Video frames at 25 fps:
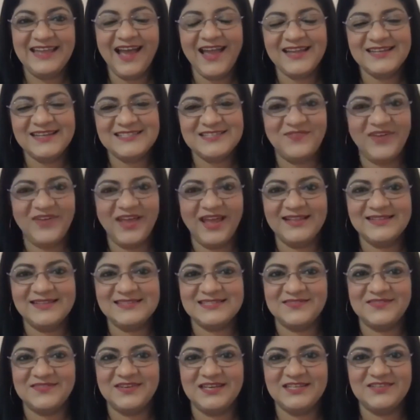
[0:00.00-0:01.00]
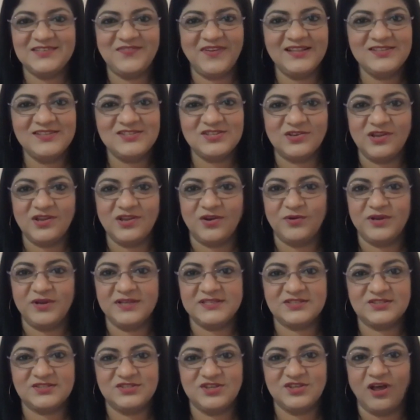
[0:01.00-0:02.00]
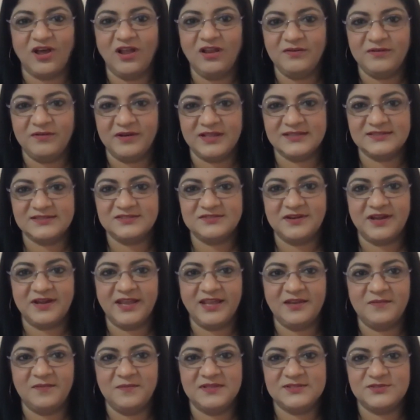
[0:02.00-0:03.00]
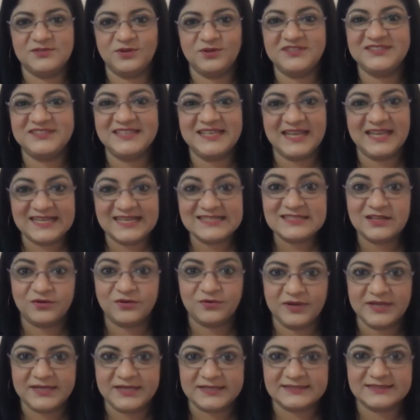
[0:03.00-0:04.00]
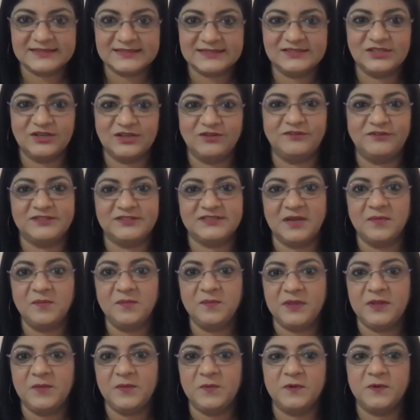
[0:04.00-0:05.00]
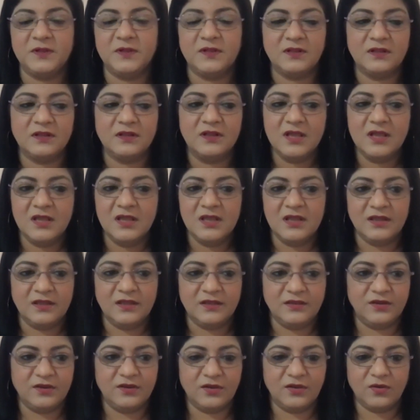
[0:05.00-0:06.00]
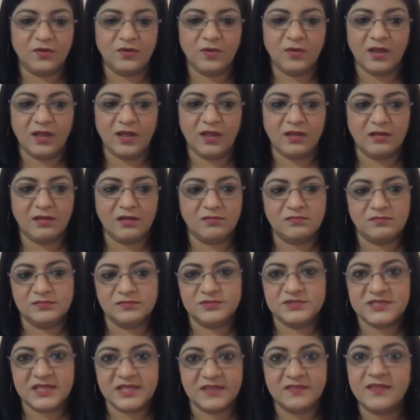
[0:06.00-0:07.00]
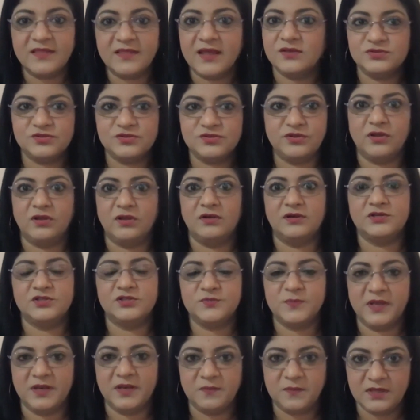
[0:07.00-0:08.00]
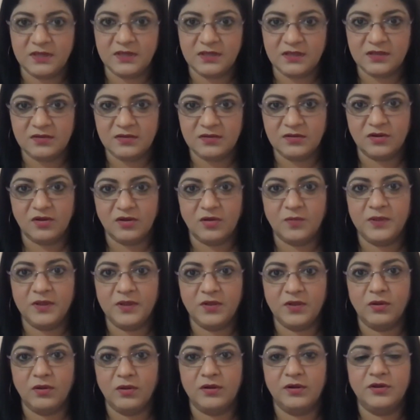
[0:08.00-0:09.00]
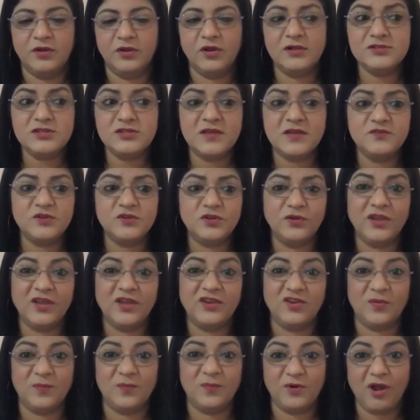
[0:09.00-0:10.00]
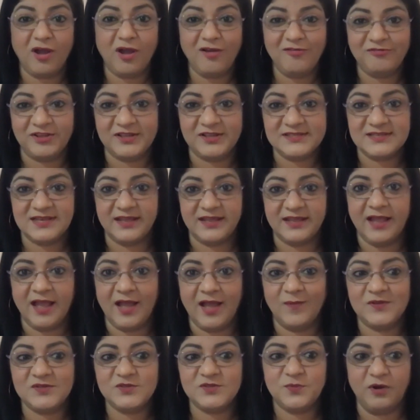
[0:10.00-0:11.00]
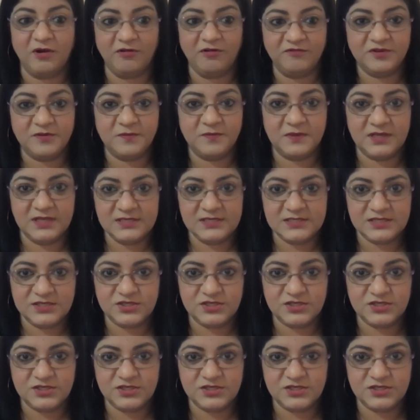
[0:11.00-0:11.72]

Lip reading: it depends. I mean, it depends on your risk tolerance, right? I mean, sourcing is a risk. So for some people, $10,000 might be, a big order. You also have to look at your profits, like how much profitability do